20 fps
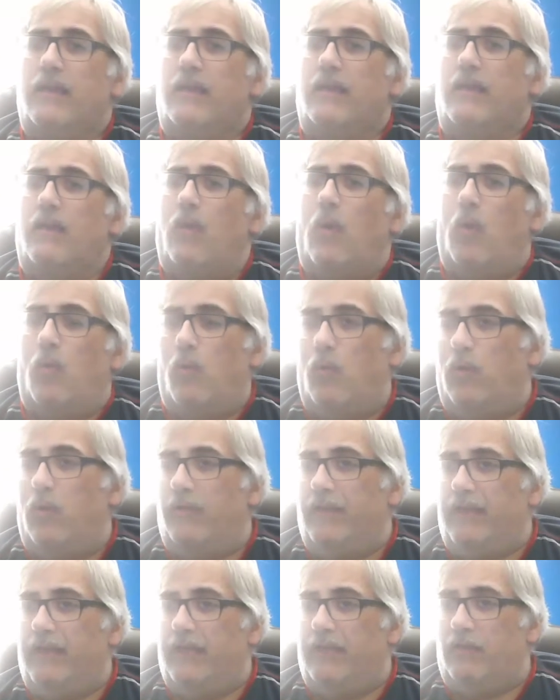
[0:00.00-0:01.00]
or will
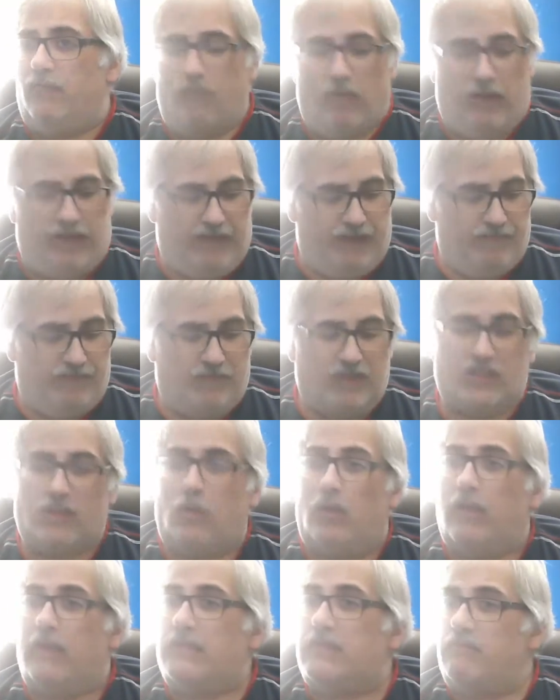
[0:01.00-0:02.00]
need to run it. So
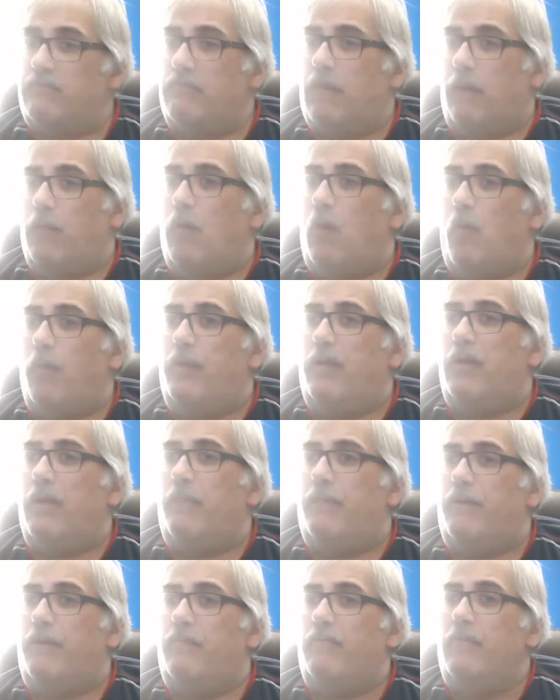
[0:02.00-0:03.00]
I'm going to open it
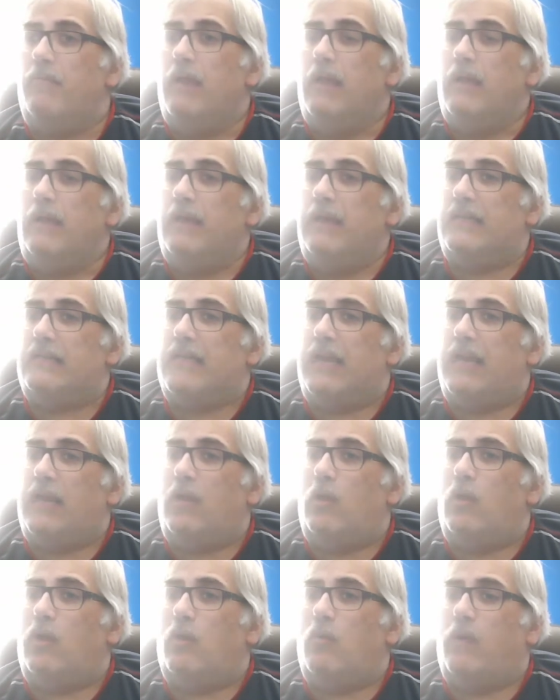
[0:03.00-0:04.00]
up and let's take a
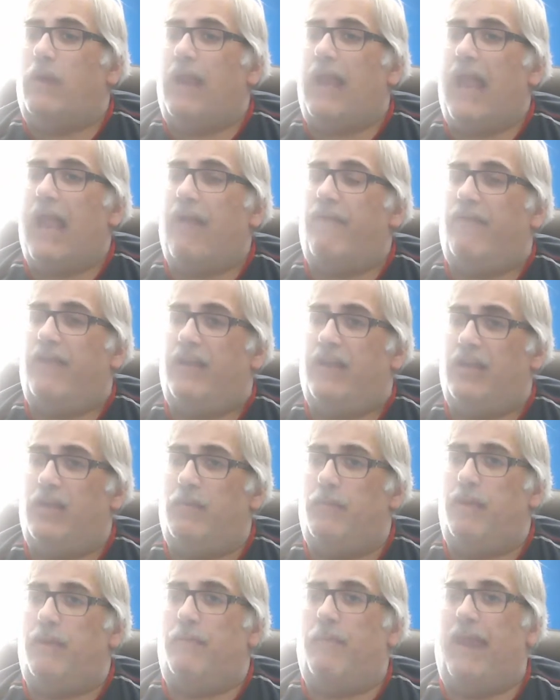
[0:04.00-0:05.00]
look at what I have in it.
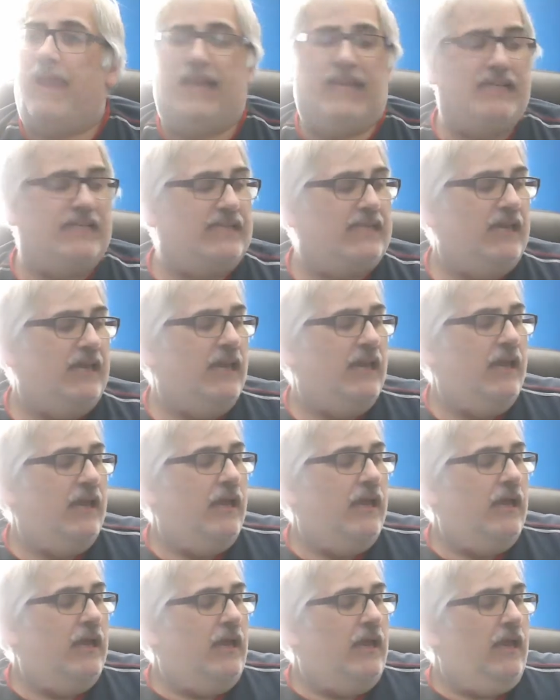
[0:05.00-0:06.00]
You'll be amazed.
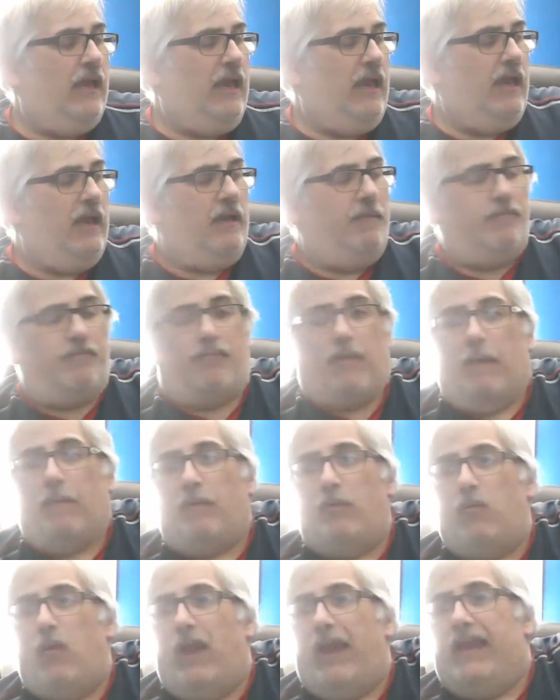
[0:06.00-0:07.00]
It
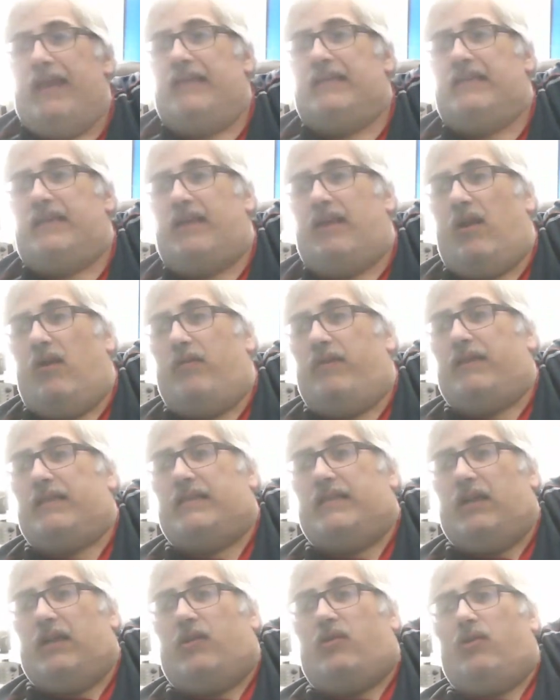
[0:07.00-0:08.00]
probably weighs,
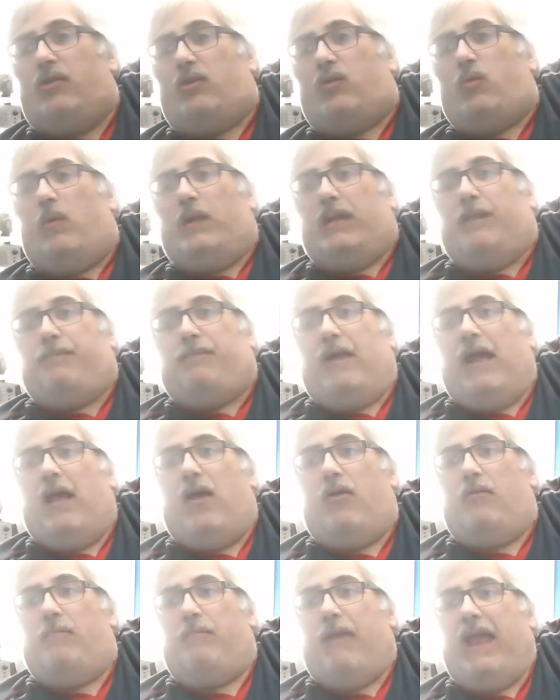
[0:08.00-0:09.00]
this is a good
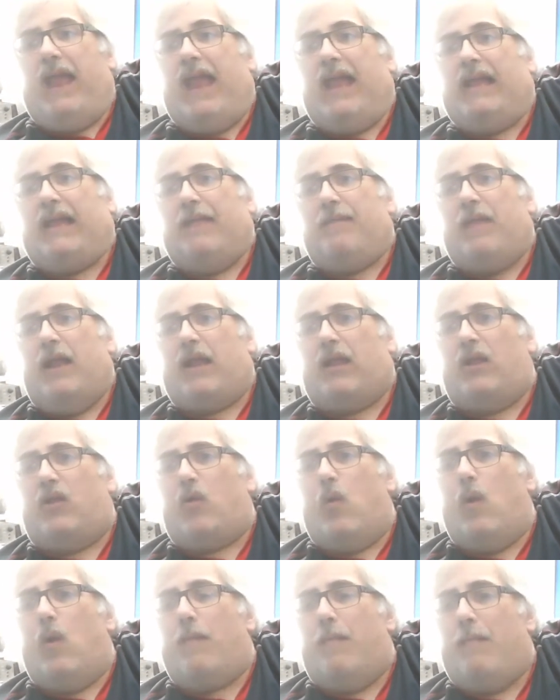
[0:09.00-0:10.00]
20-pound bag. I'm not going to
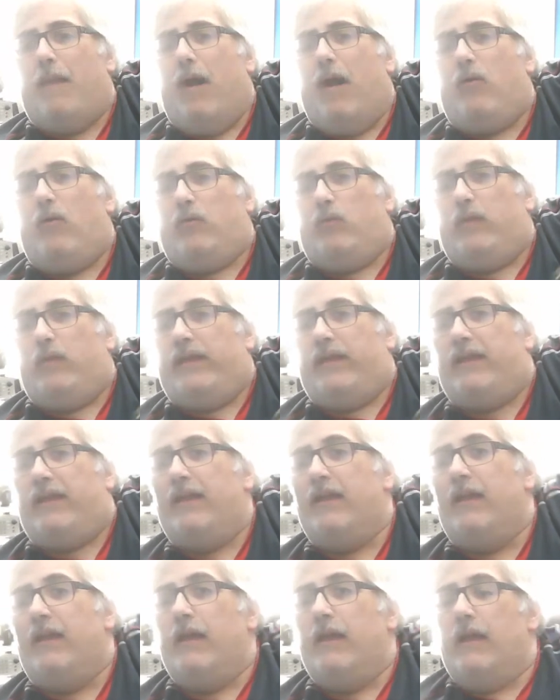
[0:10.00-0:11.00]
go up a mountain with it.
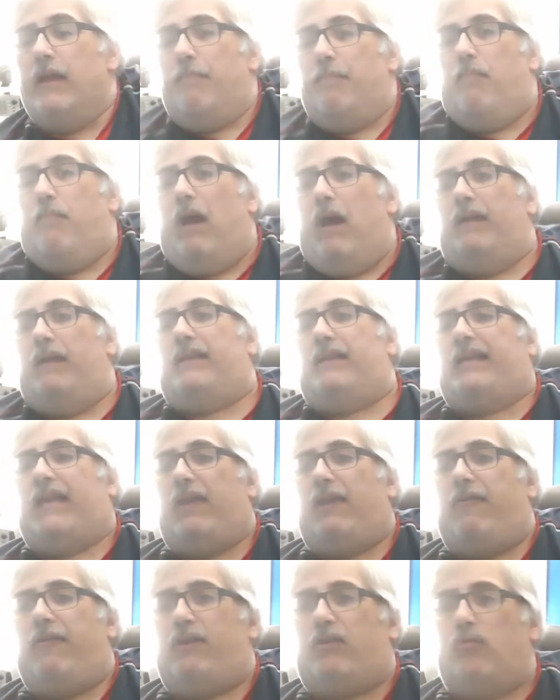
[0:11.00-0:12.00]
But to
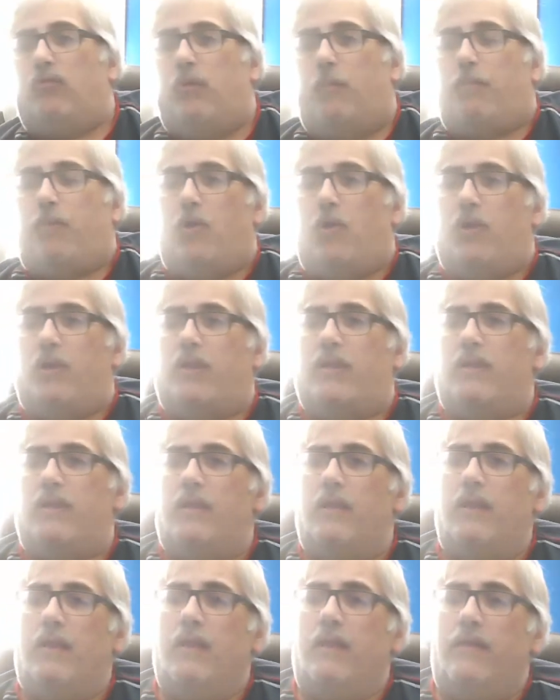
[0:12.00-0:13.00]
carry to a park
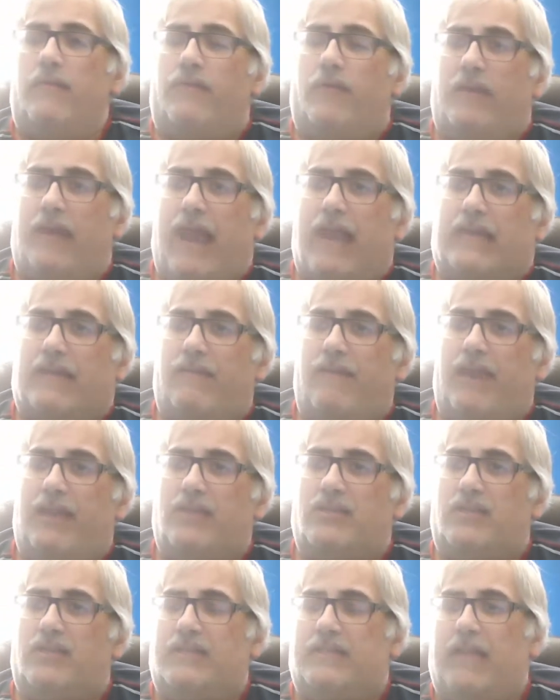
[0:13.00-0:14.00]
for an
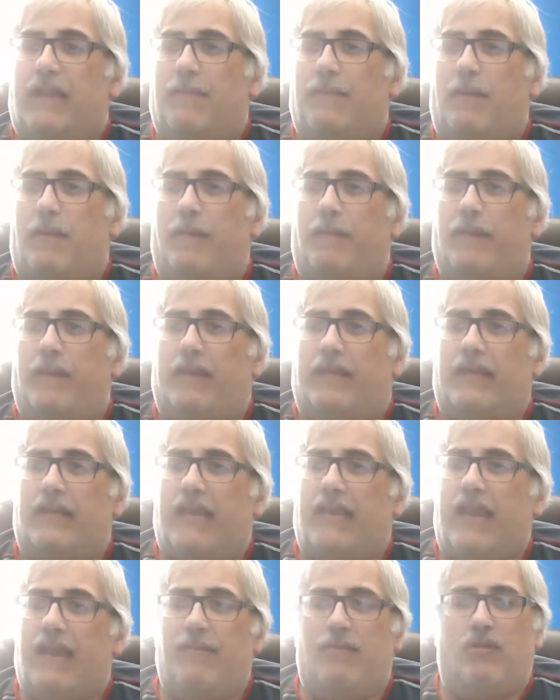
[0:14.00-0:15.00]
activation to set up on a picnic
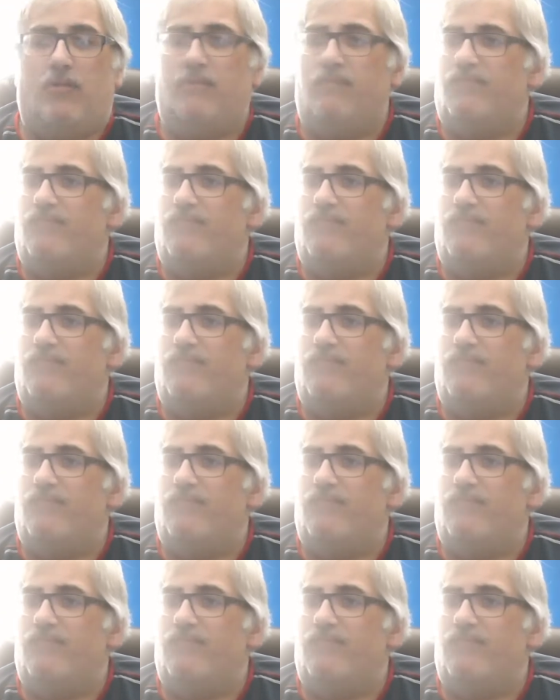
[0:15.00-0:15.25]
table,